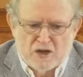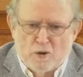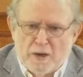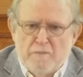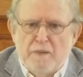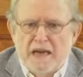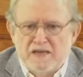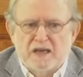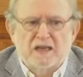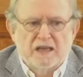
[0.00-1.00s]
So he
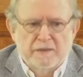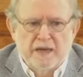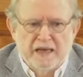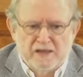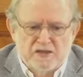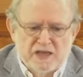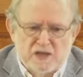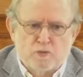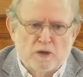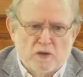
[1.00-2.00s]
basically means
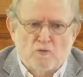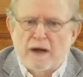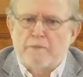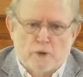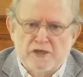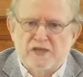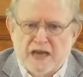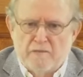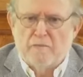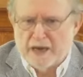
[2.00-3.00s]
this will
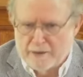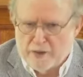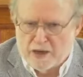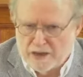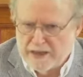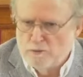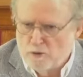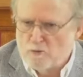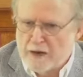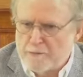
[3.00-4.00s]
represent my body
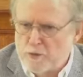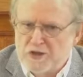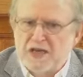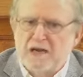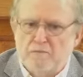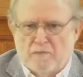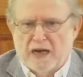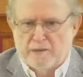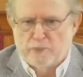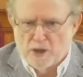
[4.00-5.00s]
and will represent
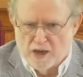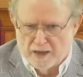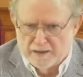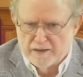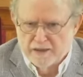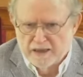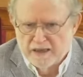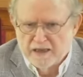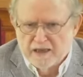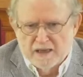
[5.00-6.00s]
my blood.
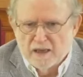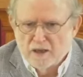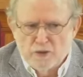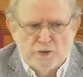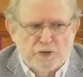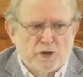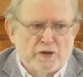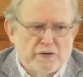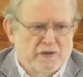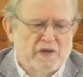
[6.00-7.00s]

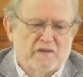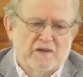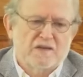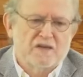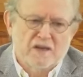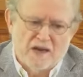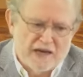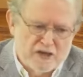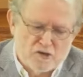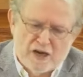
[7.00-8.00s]
Luther doesn't
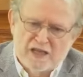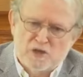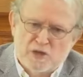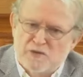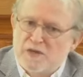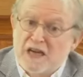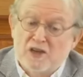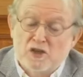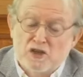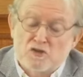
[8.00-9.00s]
like
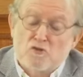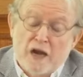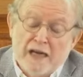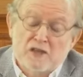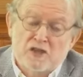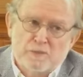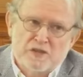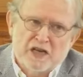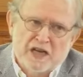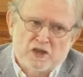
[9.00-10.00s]

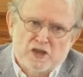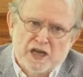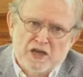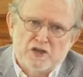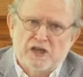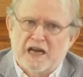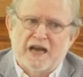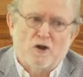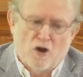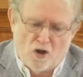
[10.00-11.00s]
transubstantiation
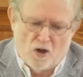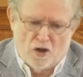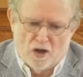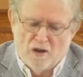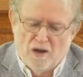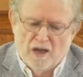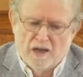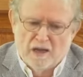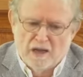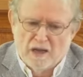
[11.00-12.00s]
at all,